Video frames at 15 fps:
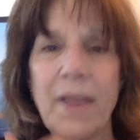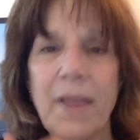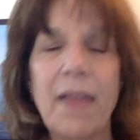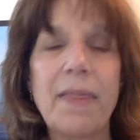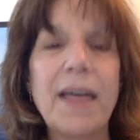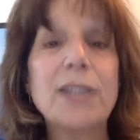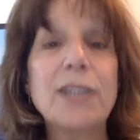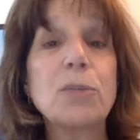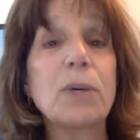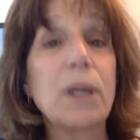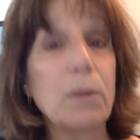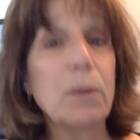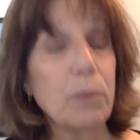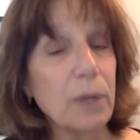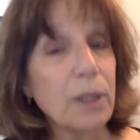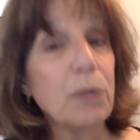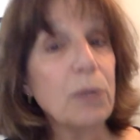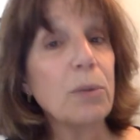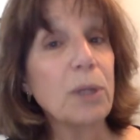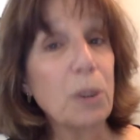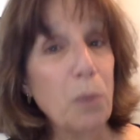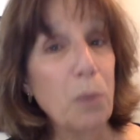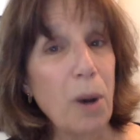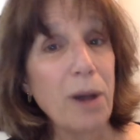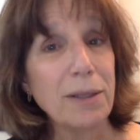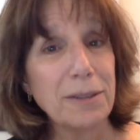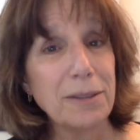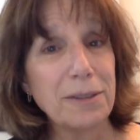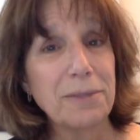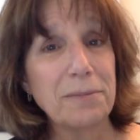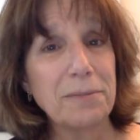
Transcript: And that's what I really, really want.